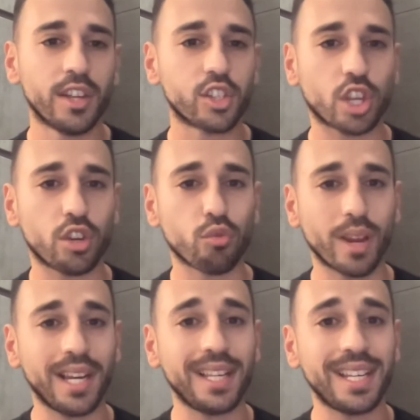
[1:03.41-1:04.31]
So you
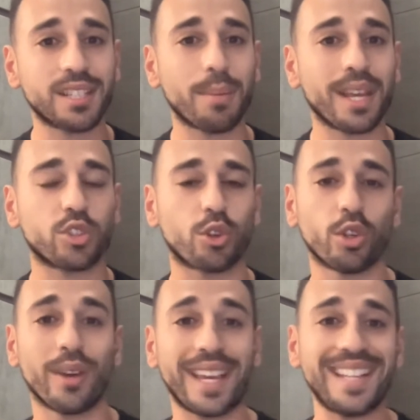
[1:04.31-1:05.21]
really need to make sure
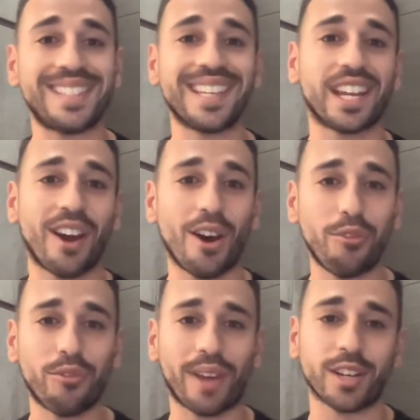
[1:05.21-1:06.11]
you're eating
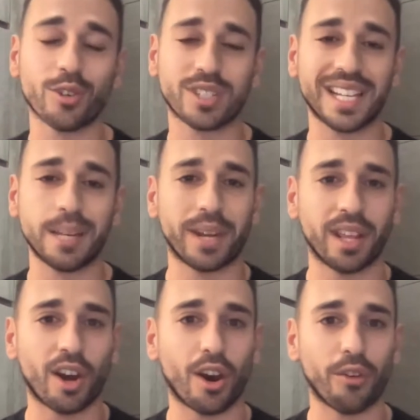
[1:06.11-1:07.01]
enough and you're sleeping
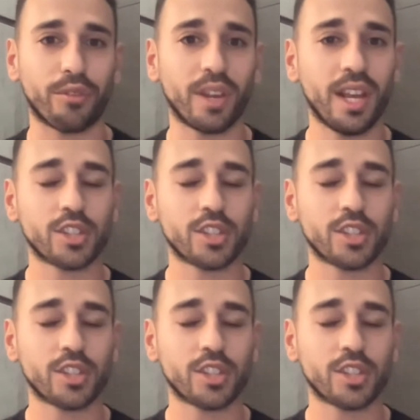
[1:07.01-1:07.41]
enough.